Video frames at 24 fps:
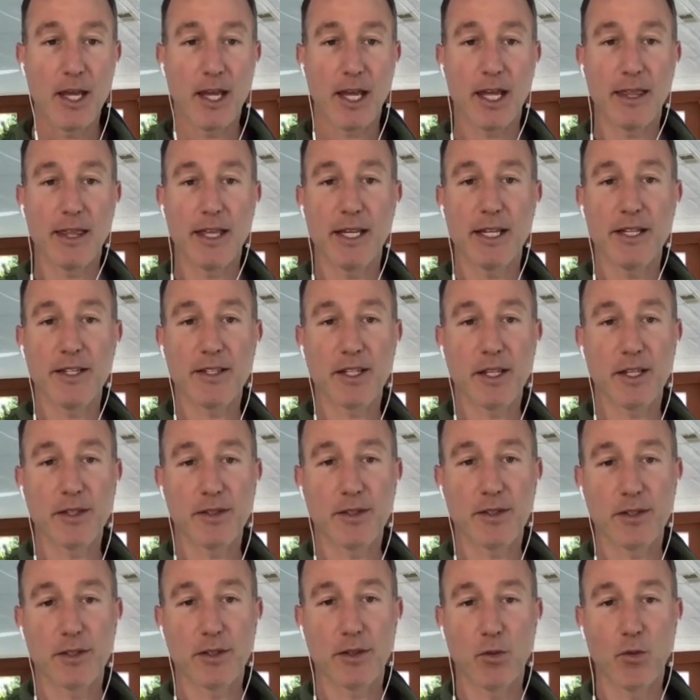And then he
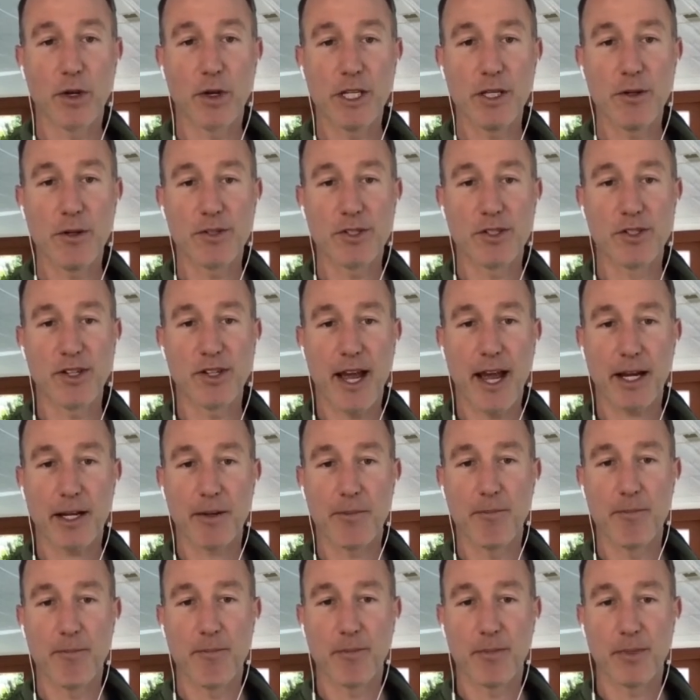says, we use
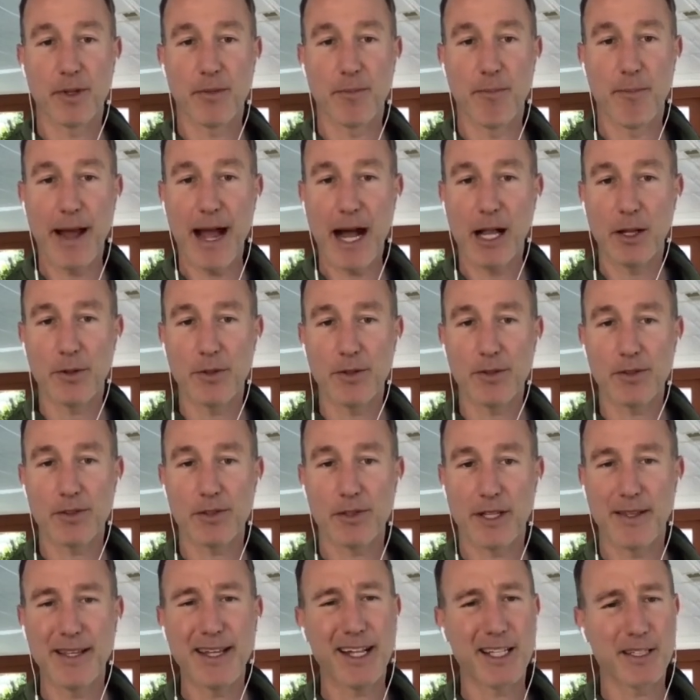Jack
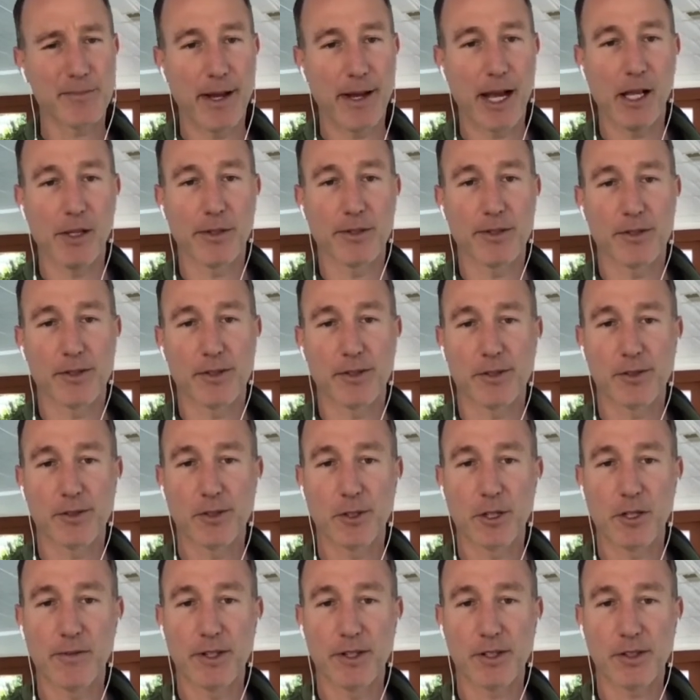Mallers, I think it's Mallers,
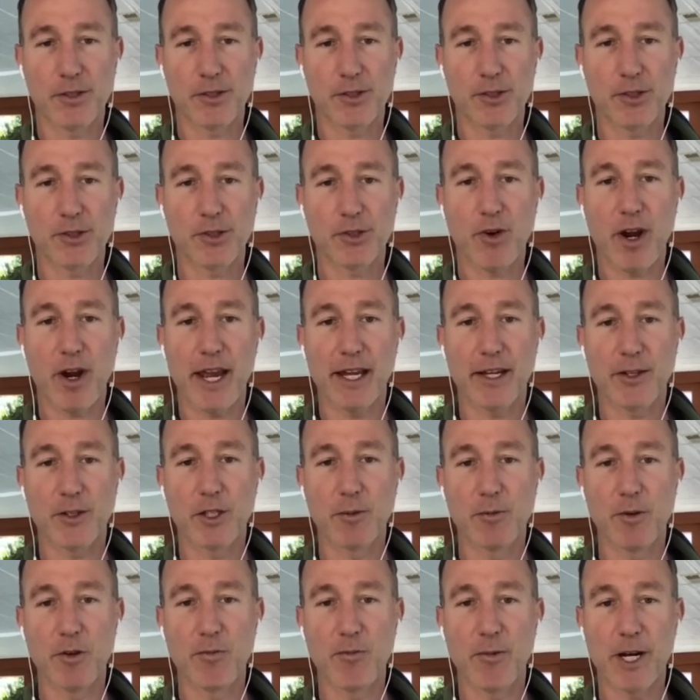service Strike
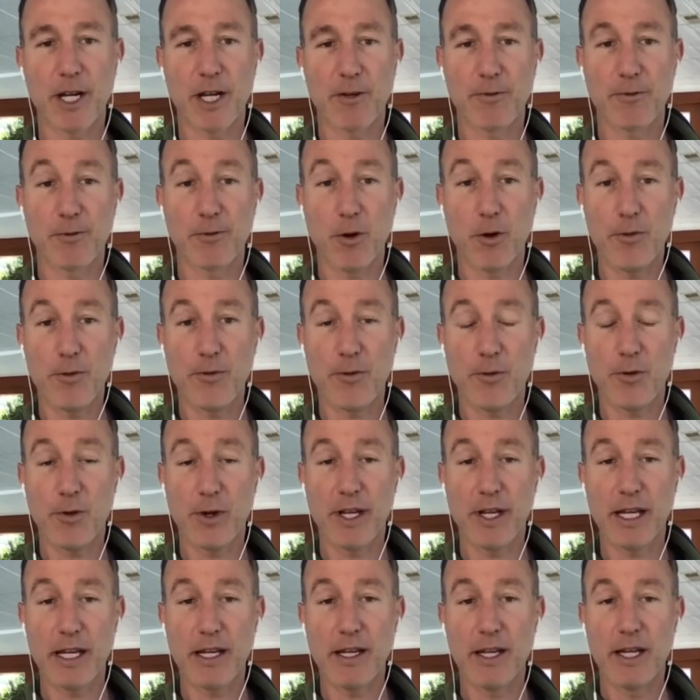to move money for
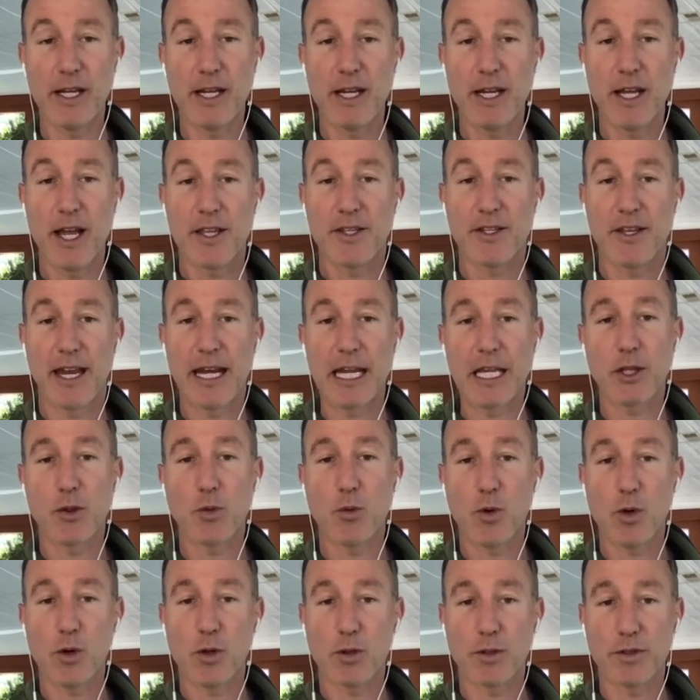free to anywhere
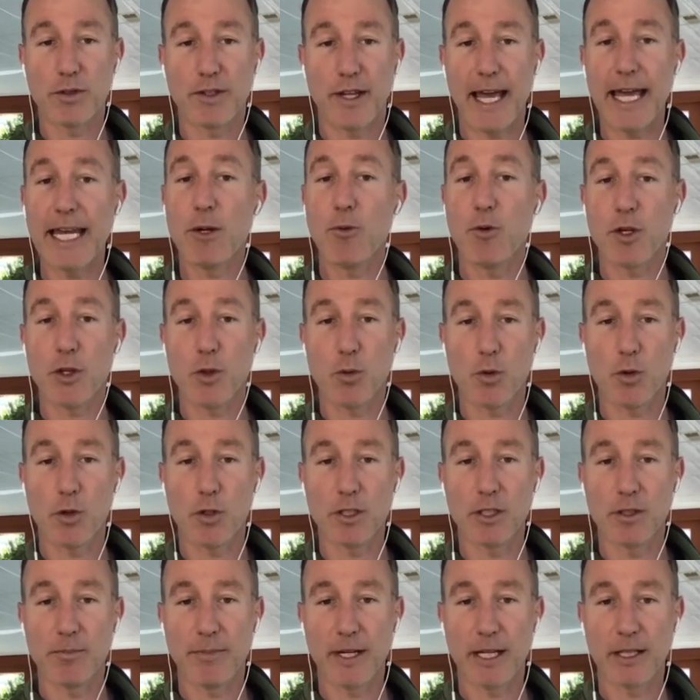in the
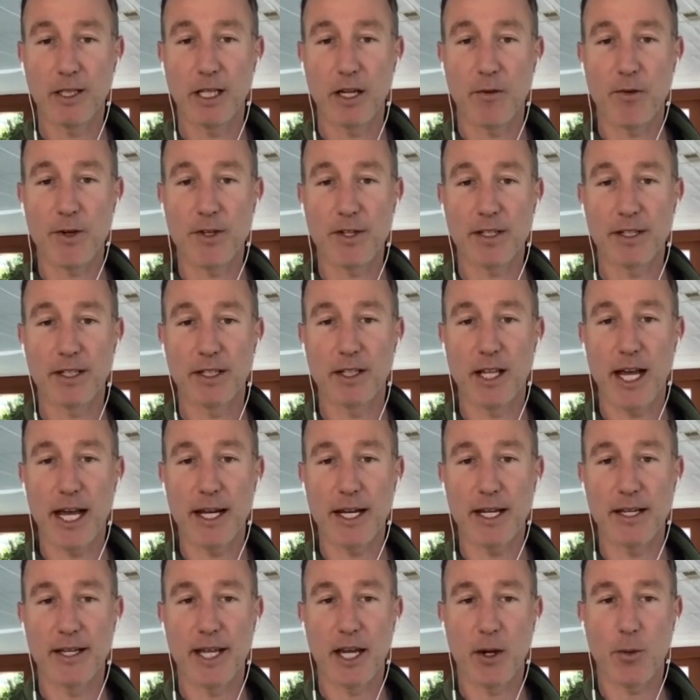world by leveraging the
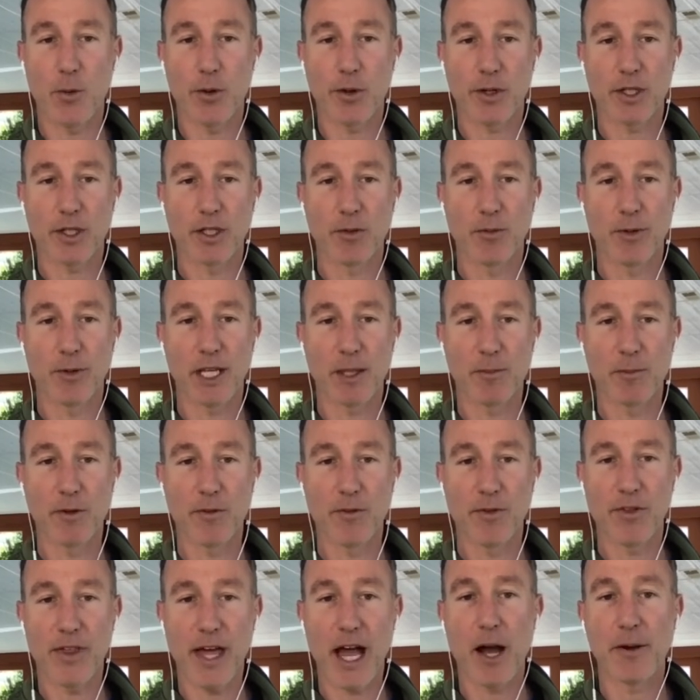Lightning Network. We can
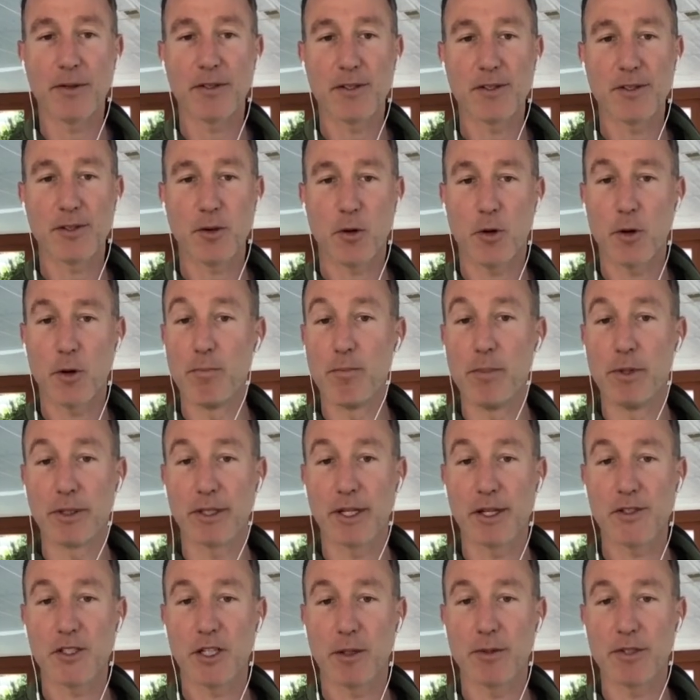move thousands or
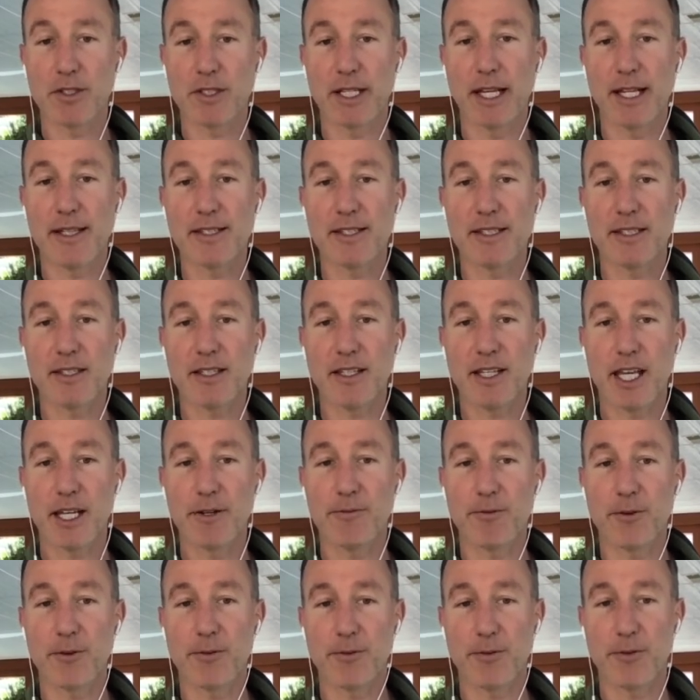millions almost instantly
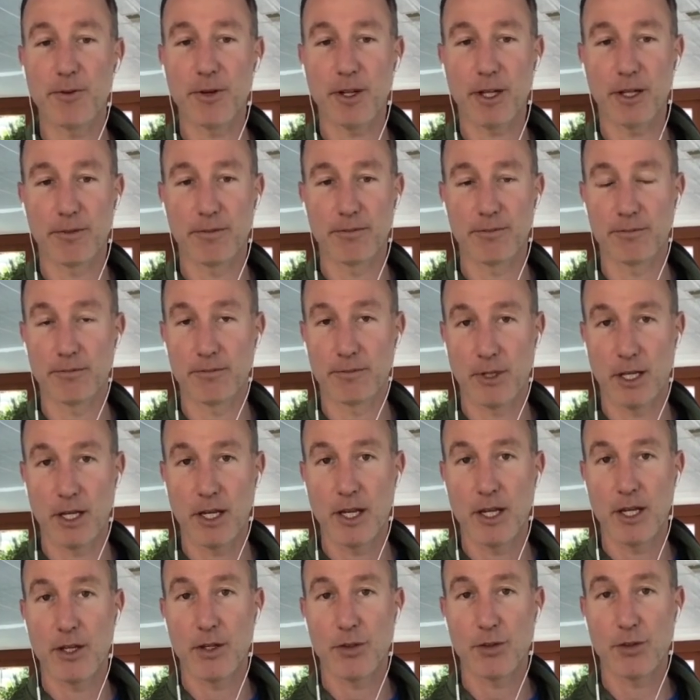and for free.
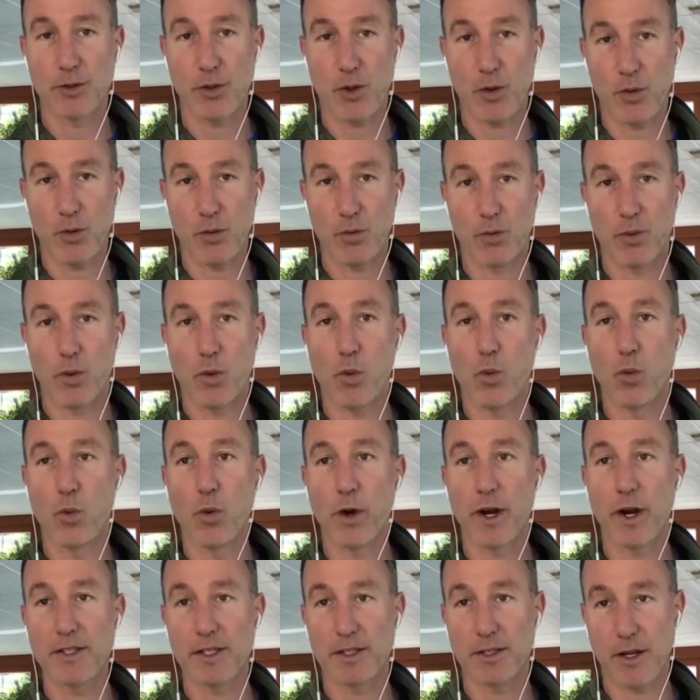So
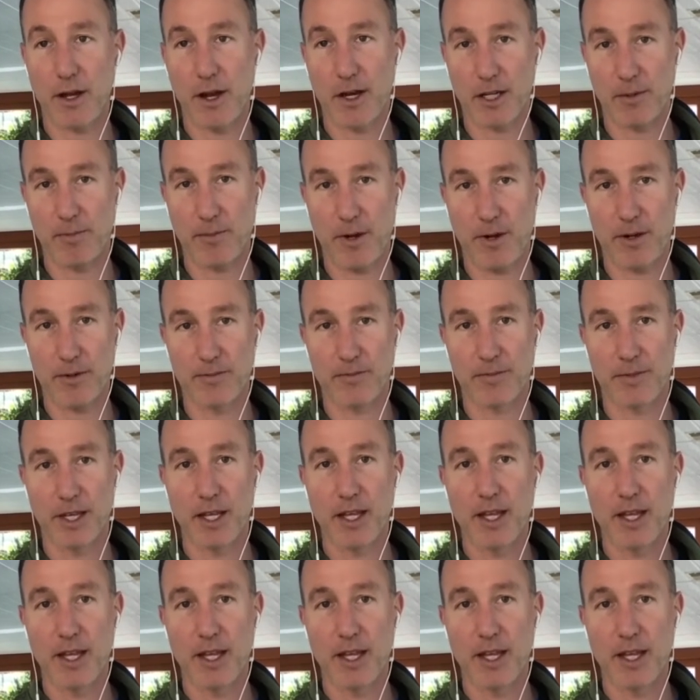what is he talking about?